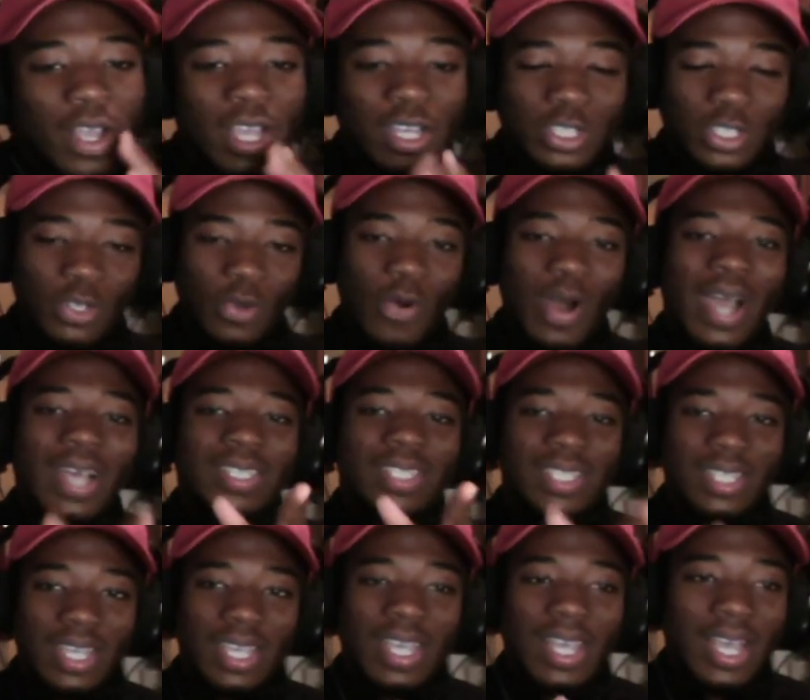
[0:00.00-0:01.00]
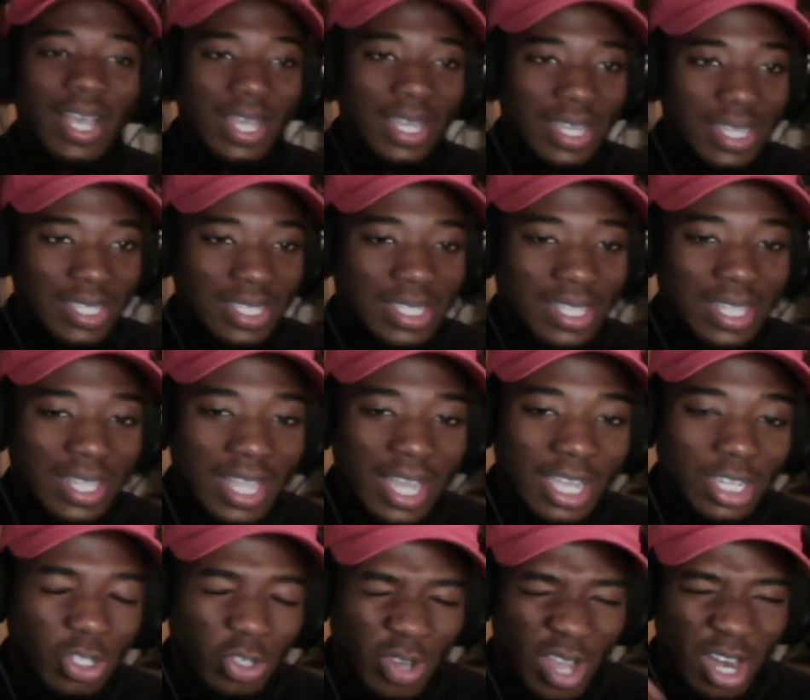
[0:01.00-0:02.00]
so what I see here is
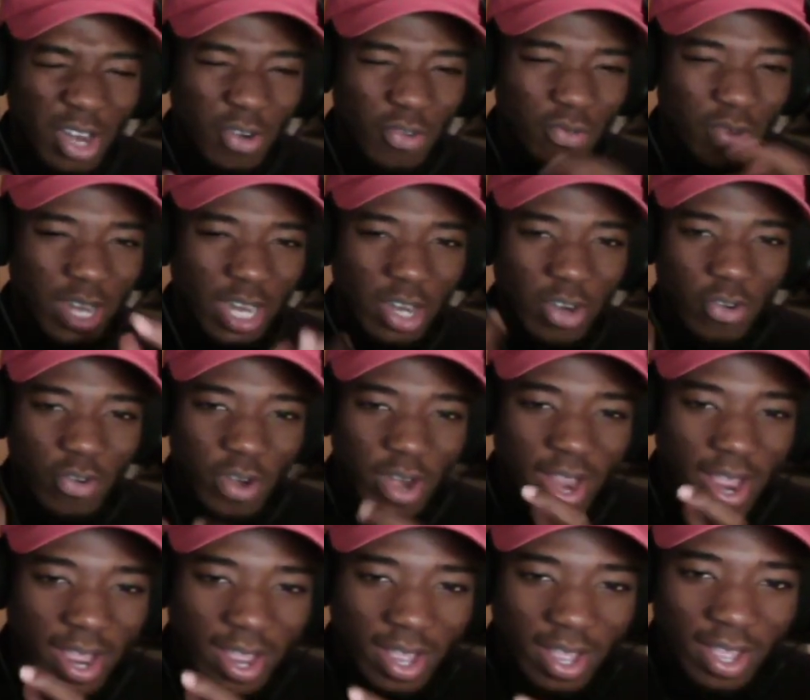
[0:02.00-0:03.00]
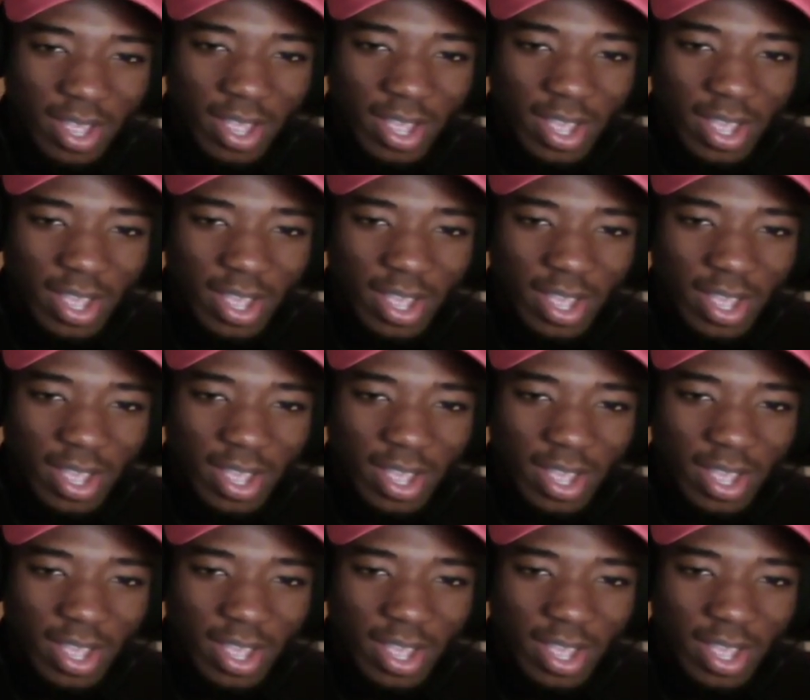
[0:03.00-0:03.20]
they trying to recreate.